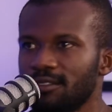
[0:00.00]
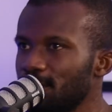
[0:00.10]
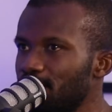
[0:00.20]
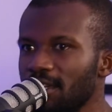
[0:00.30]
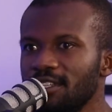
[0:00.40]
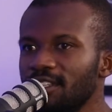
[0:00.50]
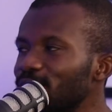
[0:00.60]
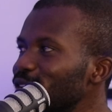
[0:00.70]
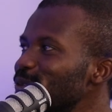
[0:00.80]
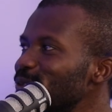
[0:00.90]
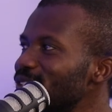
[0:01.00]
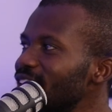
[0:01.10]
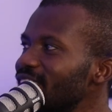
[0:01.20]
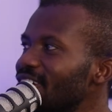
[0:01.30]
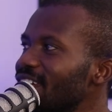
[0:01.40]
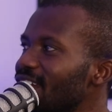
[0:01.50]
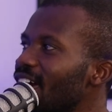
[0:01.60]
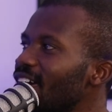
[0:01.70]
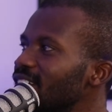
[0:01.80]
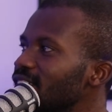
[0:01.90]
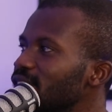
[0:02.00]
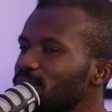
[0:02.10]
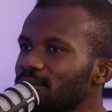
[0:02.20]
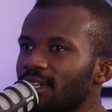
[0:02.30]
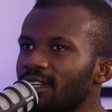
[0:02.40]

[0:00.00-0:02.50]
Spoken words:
depending on who's seeing that ad and